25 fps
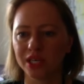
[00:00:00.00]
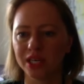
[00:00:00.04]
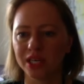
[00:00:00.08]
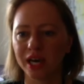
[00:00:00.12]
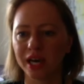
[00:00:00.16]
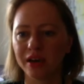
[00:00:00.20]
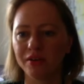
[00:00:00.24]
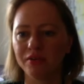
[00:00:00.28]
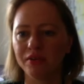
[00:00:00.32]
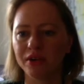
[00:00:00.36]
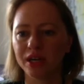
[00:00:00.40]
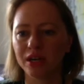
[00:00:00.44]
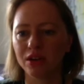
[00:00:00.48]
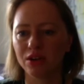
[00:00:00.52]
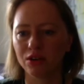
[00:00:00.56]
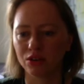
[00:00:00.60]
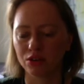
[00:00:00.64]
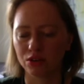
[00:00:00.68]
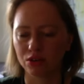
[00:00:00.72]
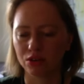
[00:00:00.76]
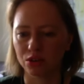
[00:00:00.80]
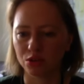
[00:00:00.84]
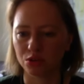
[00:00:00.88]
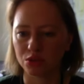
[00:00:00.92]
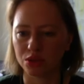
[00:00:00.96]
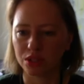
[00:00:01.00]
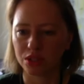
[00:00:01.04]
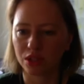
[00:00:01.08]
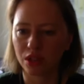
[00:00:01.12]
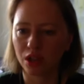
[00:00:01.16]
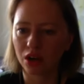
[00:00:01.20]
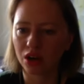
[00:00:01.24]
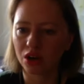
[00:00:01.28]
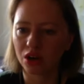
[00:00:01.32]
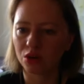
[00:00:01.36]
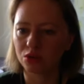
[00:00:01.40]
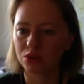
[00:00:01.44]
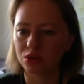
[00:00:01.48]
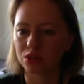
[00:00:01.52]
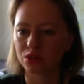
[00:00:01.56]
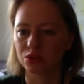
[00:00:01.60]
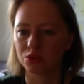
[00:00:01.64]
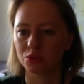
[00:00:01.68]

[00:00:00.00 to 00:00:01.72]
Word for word: carrying all those loans,